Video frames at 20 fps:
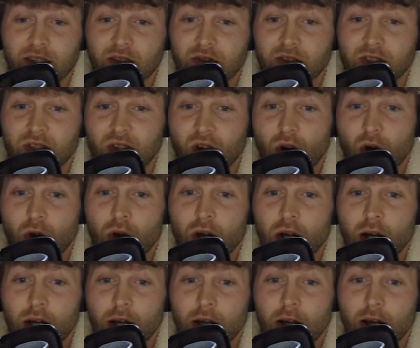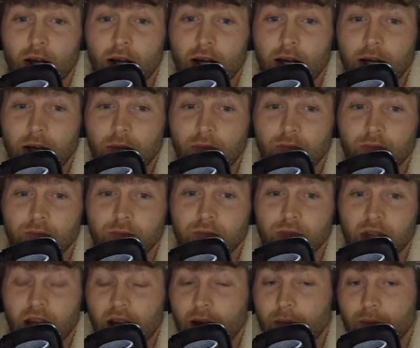So
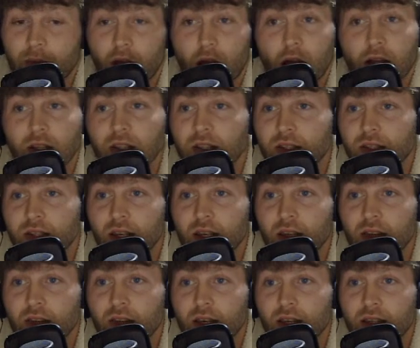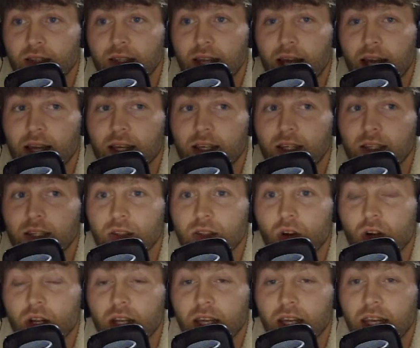yeah, I just think that Dak is on
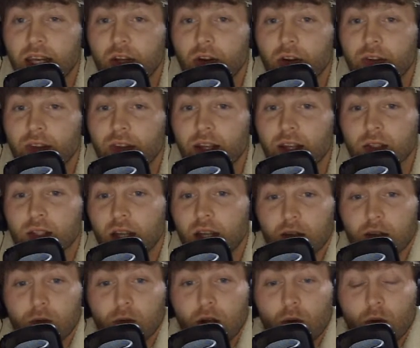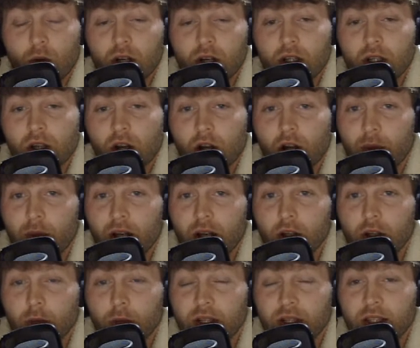a heater, and that's kind of what I wanted to talk about a little
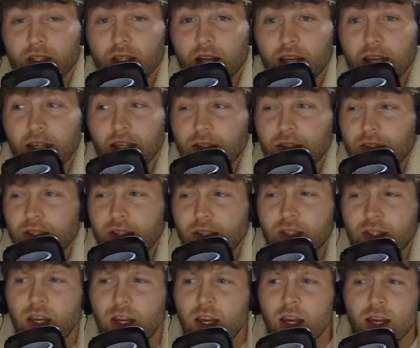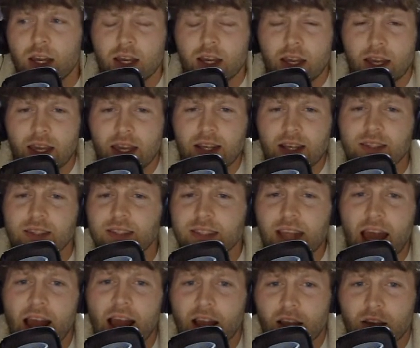bit tonight, is
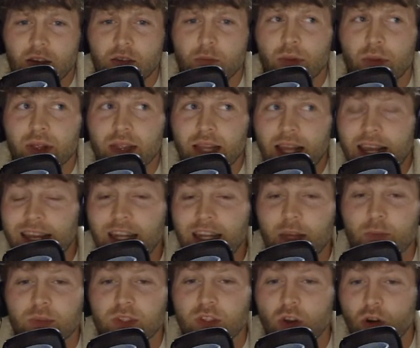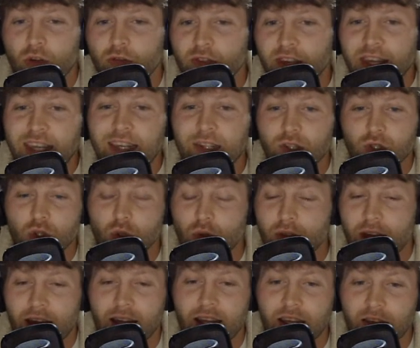Dak playing himself into
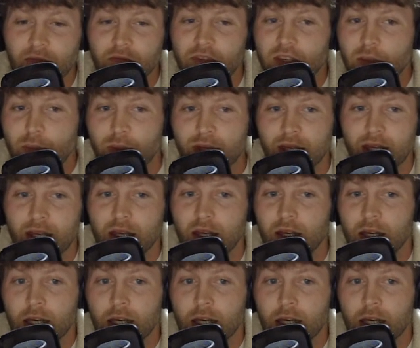that MVP